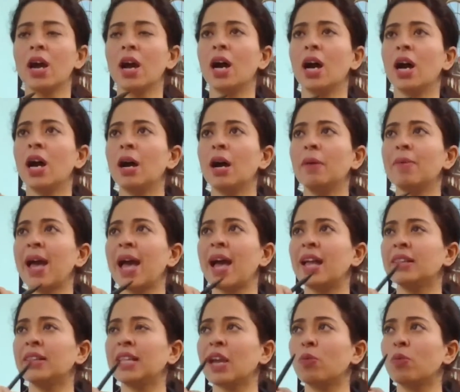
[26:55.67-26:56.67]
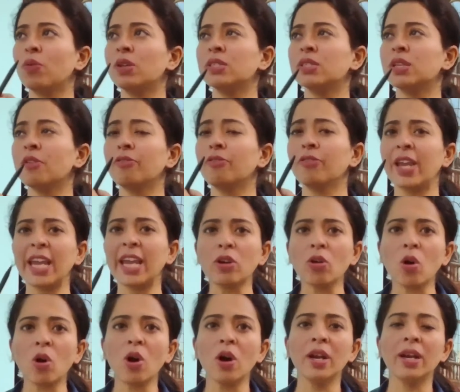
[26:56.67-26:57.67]
and there was a
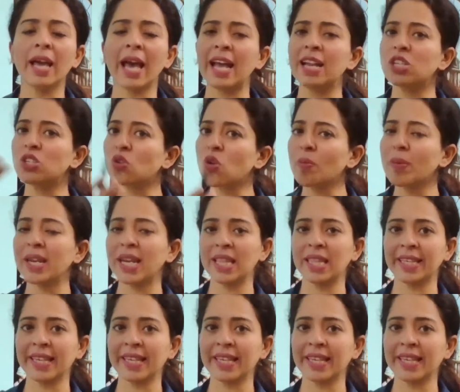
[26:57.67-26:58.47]
Fainall and so many other